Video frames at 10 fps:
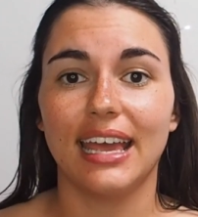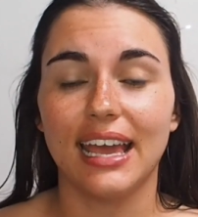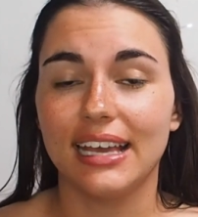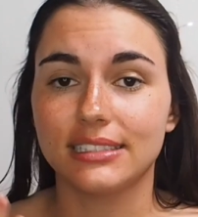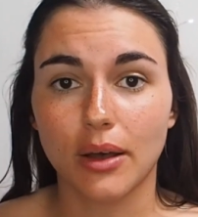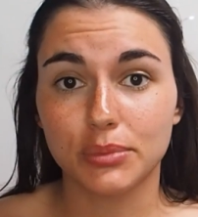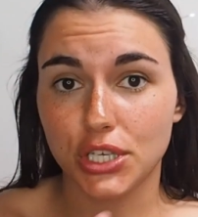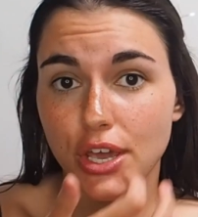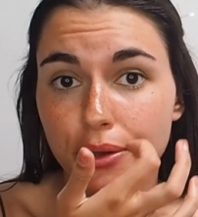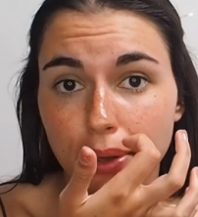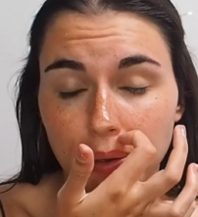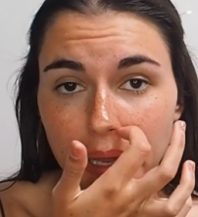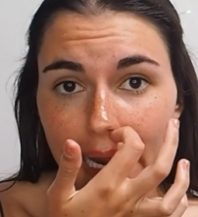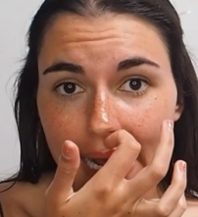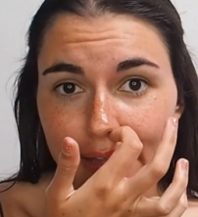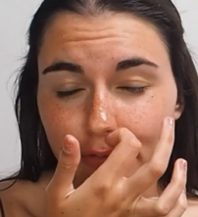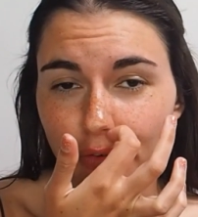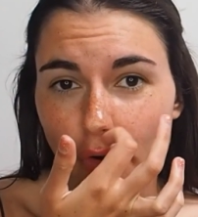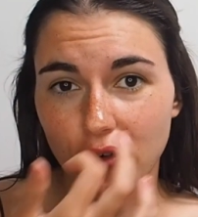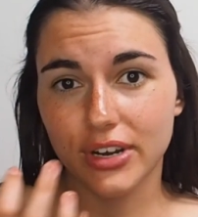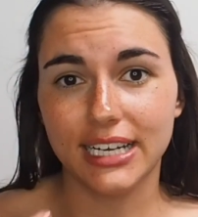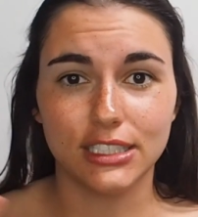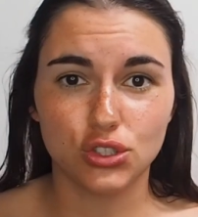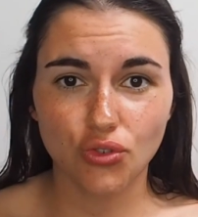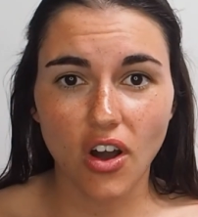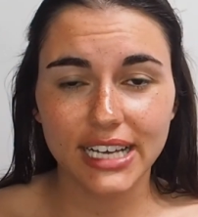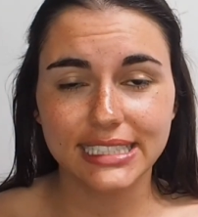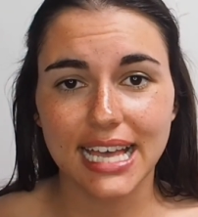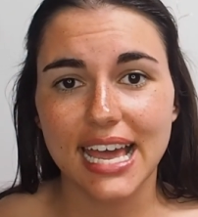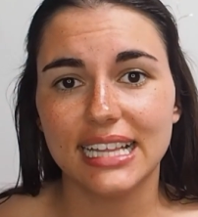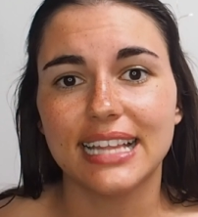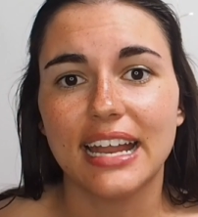it's up to you. You can eat, if you've got really dry skin,